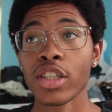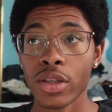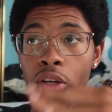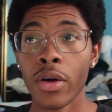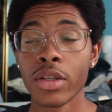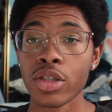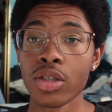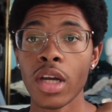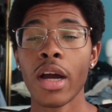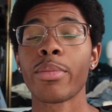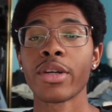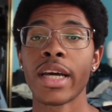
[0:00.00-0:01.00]
going to
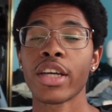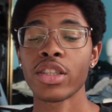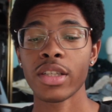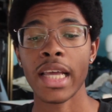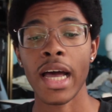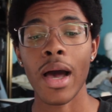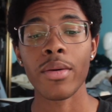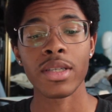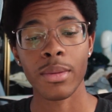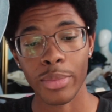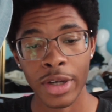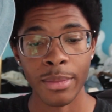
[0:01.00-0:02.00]
start production now. I
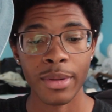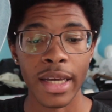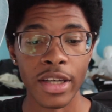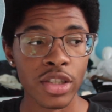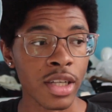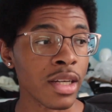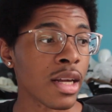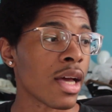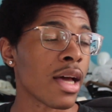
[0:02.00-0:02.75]
was in pre-production.